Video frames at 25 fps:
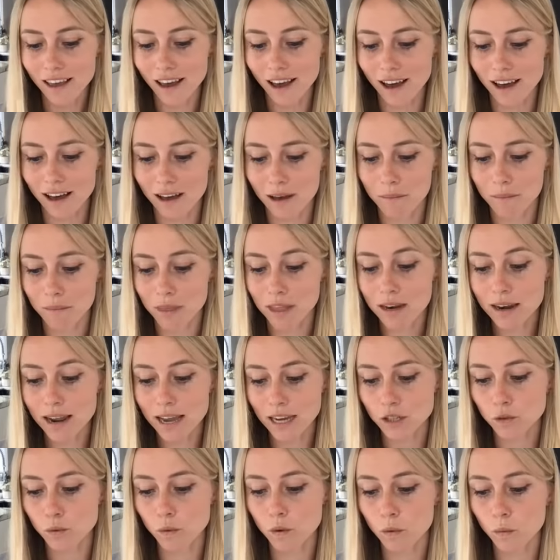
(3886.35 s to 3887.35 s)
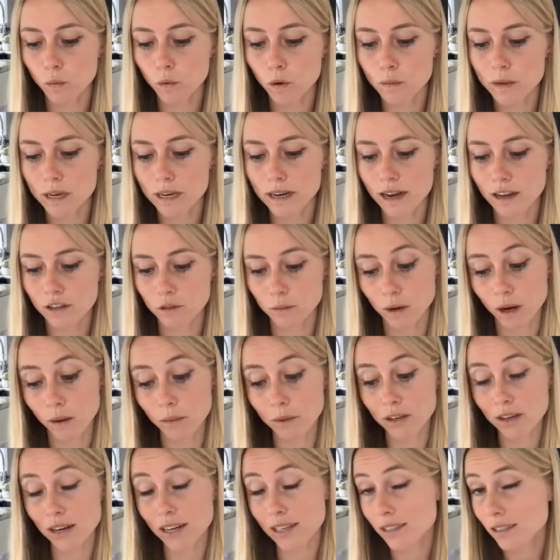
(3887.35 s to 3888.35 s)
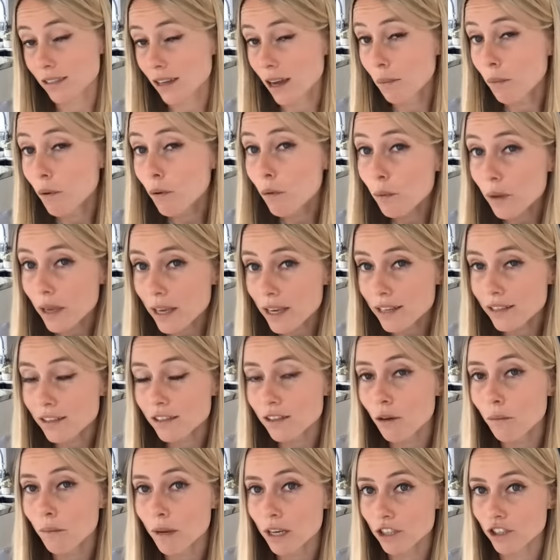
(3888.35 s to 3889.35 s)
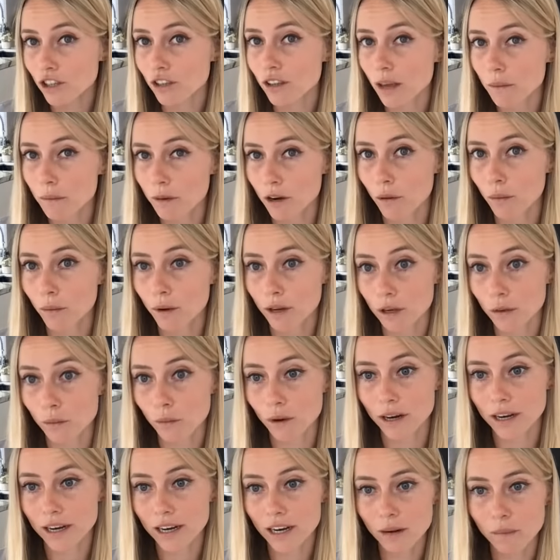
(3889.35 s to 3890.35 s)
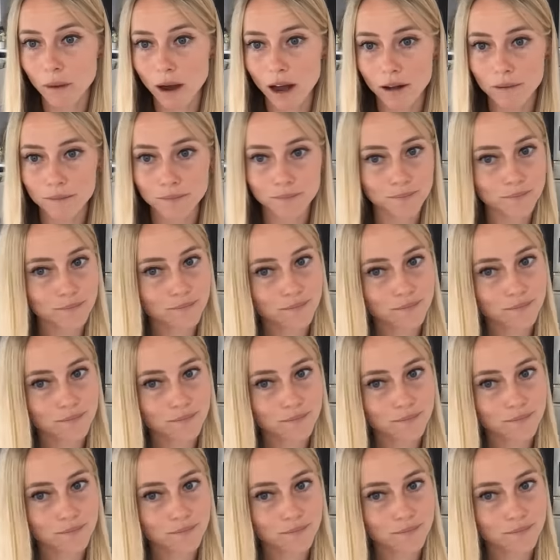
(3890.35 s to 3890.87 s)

Um, the next one will be announced probably the next couple weeks. So make sure you let me know what you want to hear about.